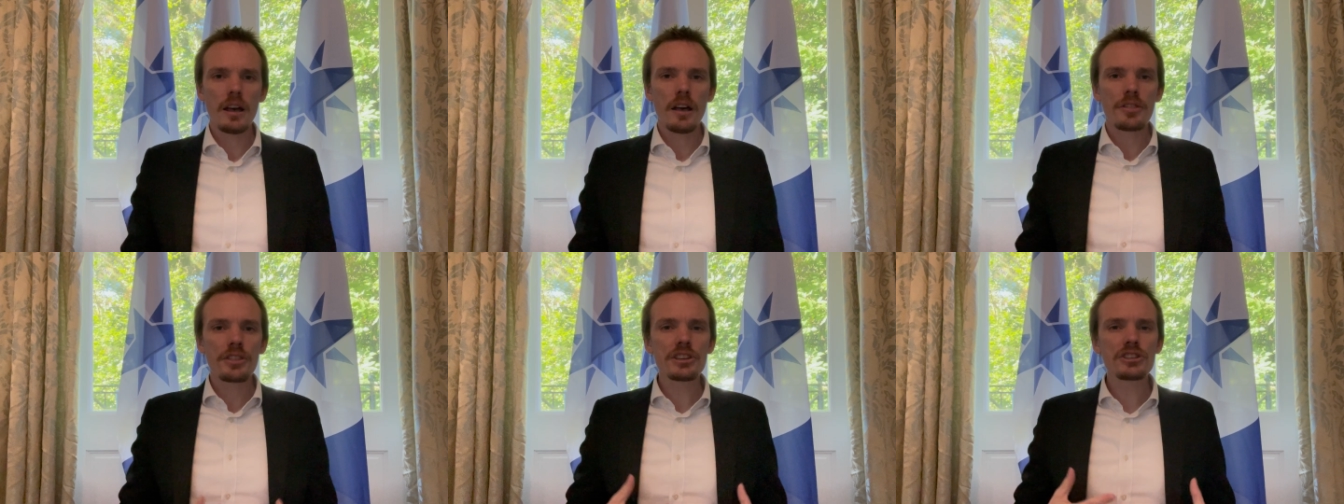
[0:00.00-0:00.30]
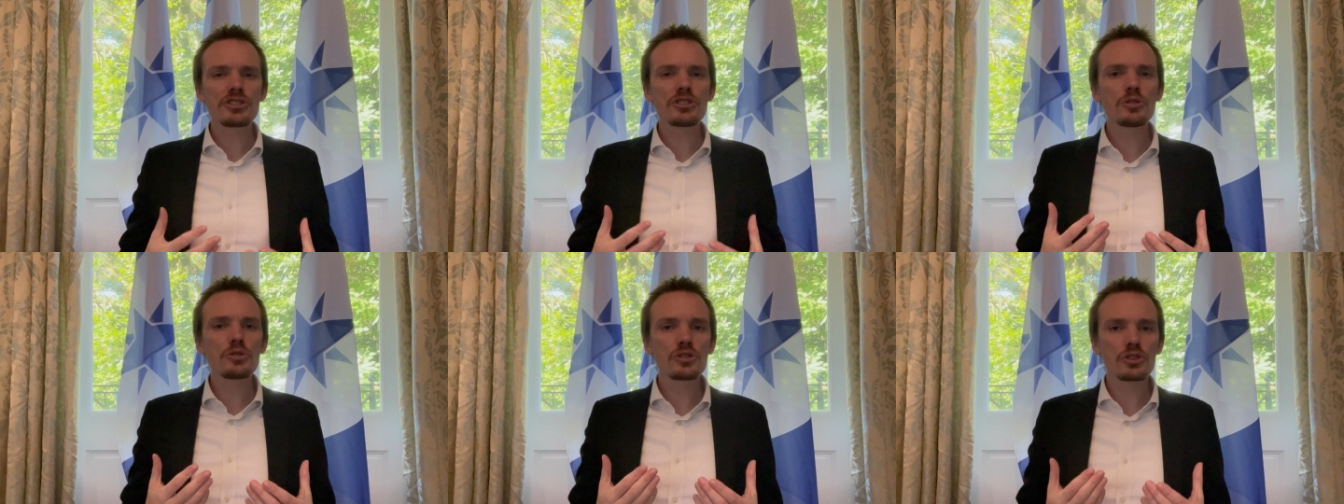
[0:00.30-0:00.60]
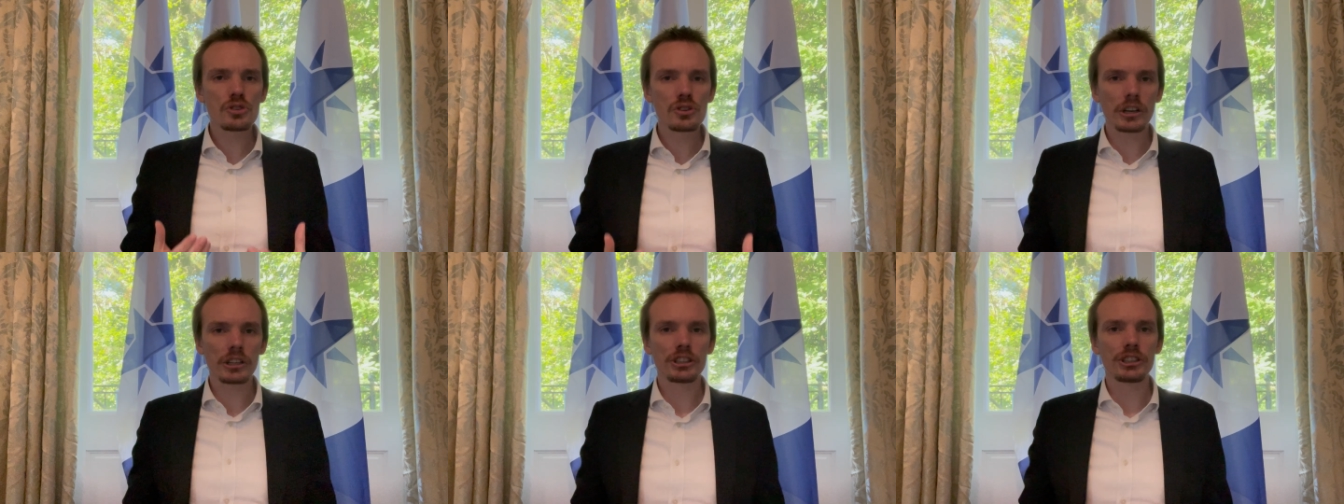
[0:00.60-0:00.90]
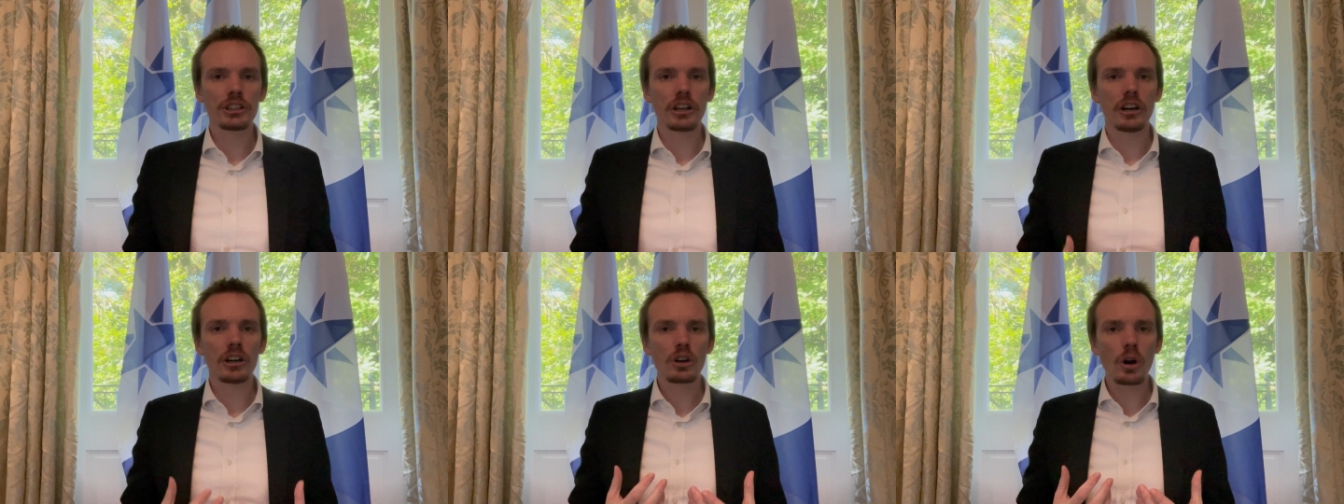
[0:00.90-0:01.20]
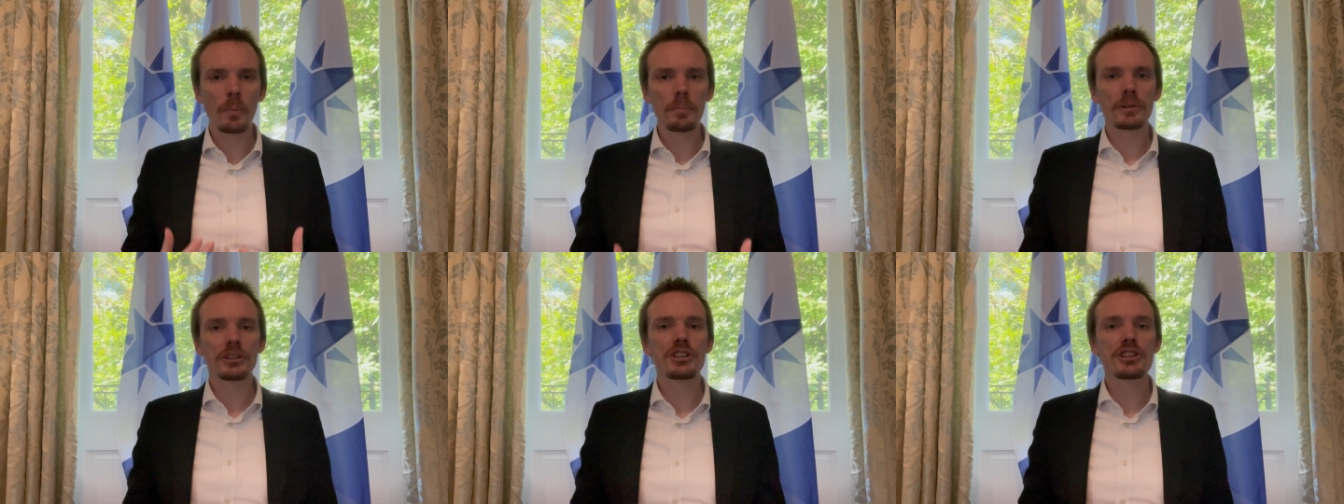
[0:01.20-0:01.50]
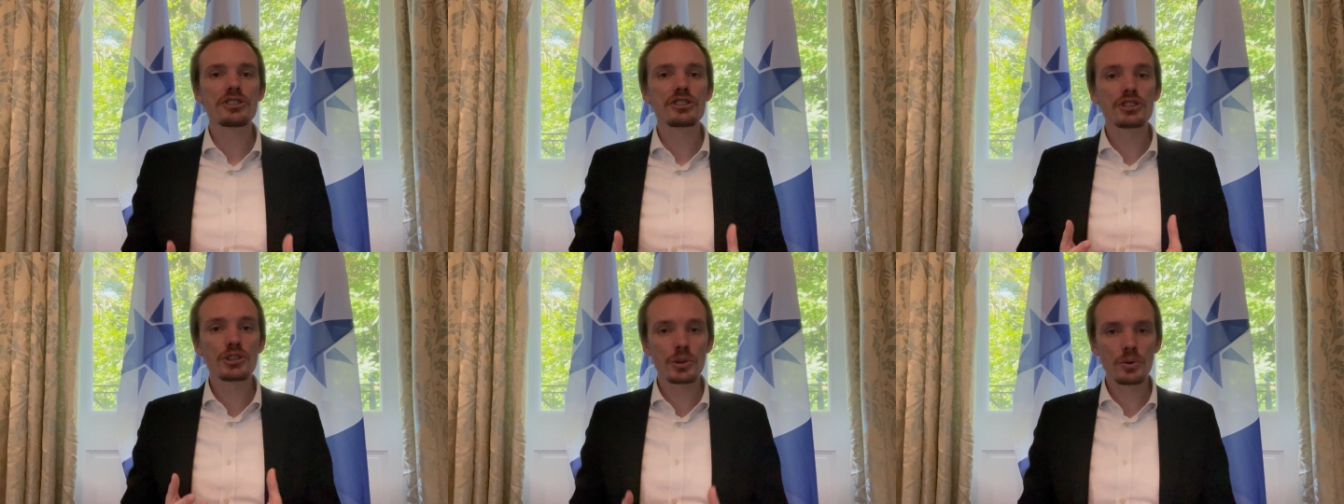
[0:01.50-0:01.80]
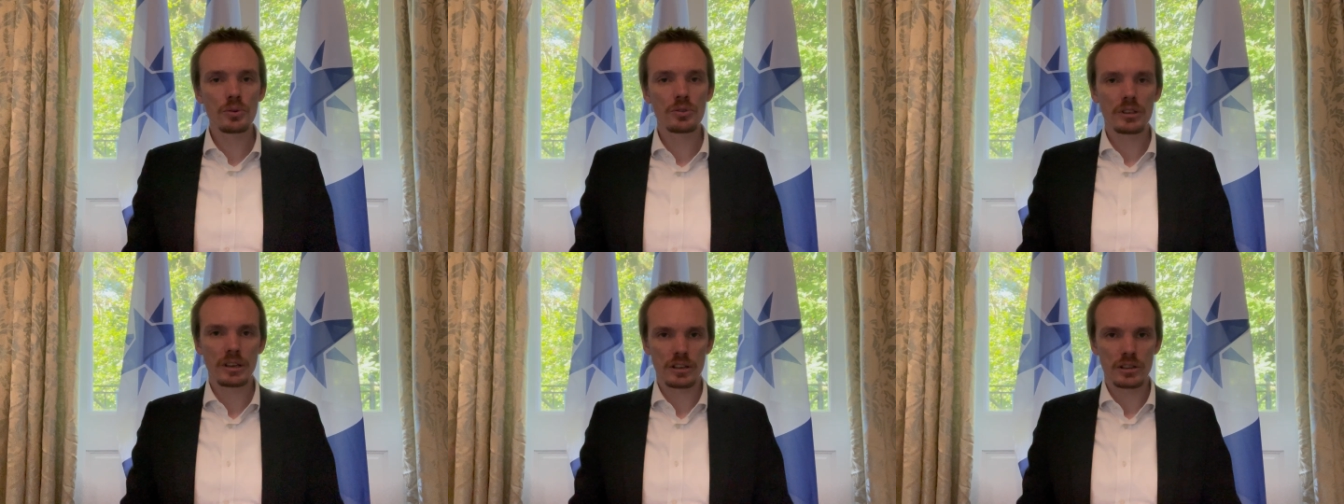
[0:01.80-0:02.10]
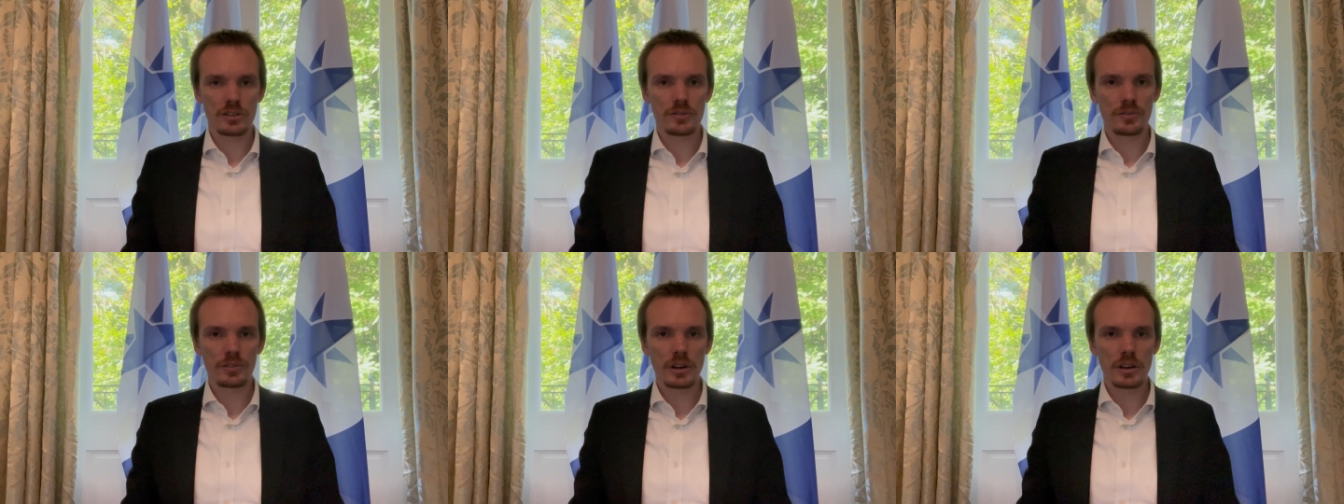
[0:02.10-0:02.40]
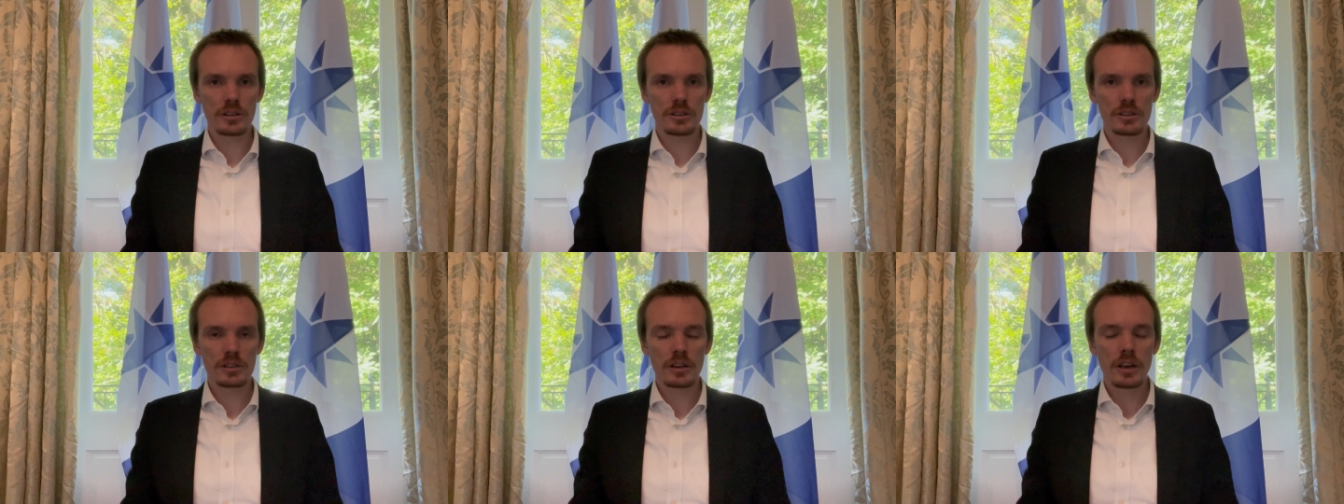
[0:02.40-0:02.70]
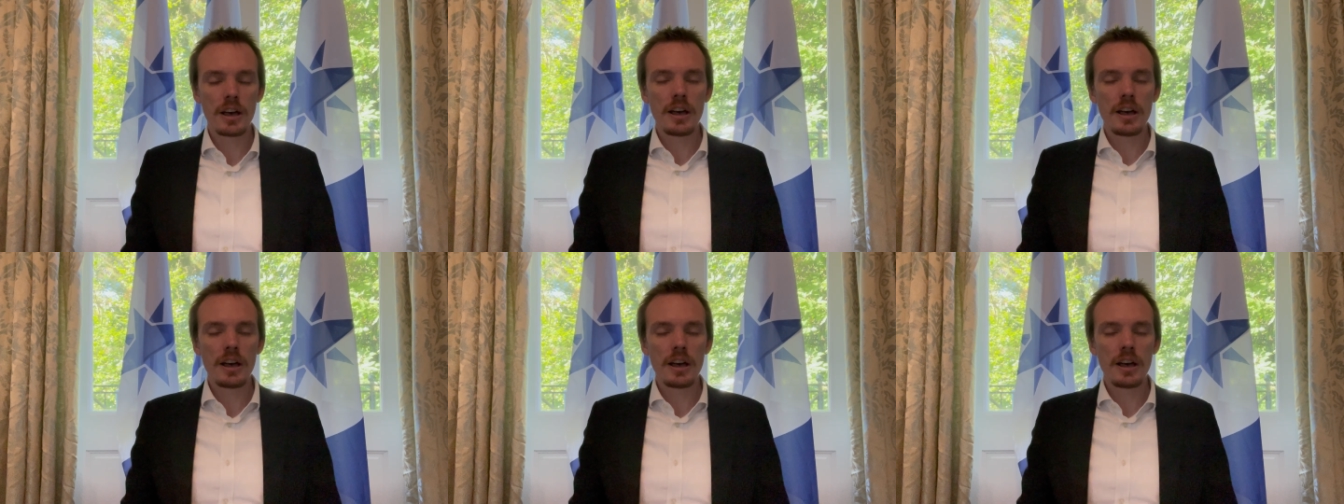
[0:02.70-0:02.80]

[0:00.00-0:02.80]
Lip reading: This new structure accomplishes two things for us.